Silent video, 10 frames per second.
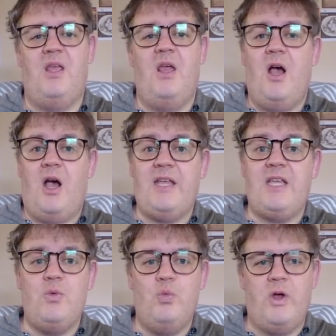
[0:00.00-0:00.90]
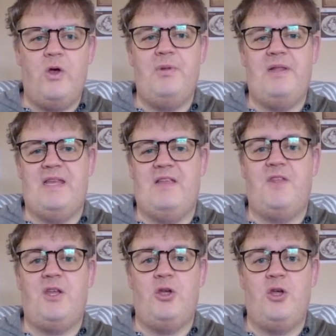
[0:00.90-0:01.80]
I can well believe
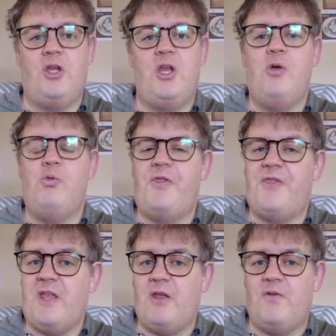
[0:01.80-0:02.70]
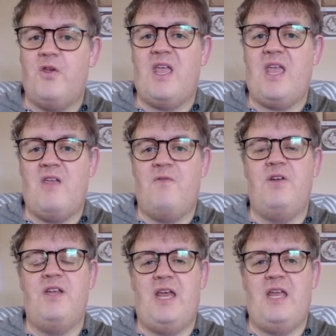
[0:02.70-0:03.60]
that Kirk will think of her
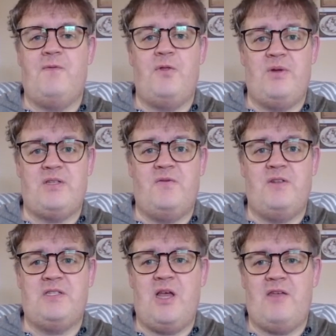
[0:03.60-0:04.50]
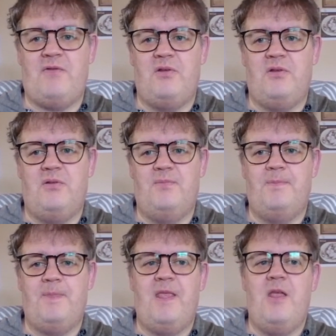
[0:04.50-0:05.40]
every day for the rest of his life,
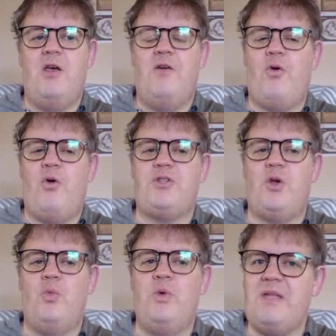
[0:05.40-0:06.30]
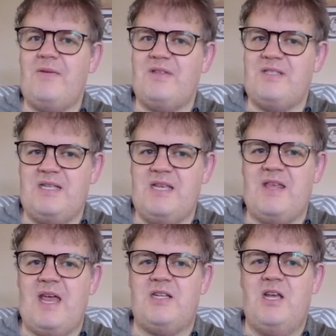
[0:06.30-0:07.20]
of course, we'll never see
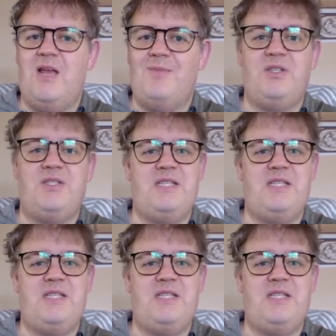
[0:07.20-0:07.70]
that, because this